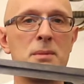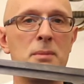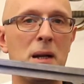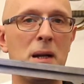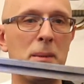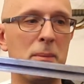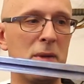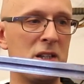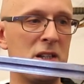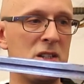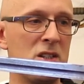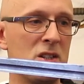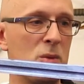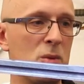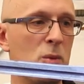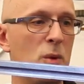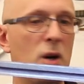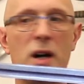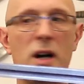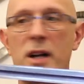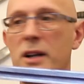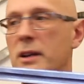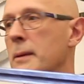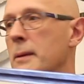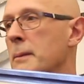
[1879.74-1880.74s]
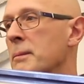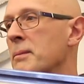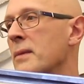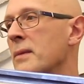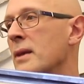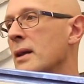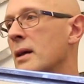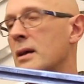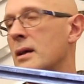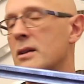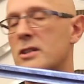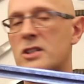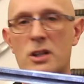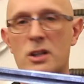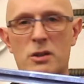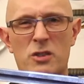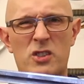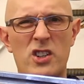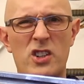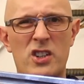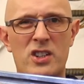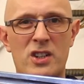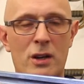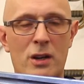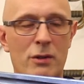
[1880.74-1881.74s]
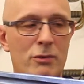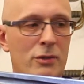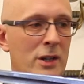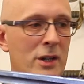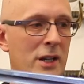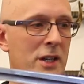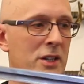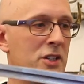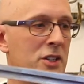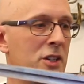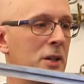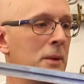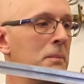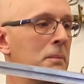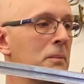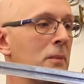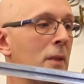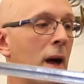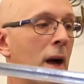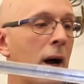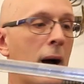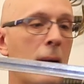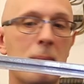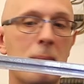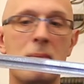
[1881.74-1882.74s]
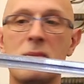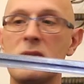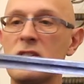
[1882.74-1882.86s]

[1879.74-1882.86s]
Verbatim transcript: millimeters wide, so just over an inch. You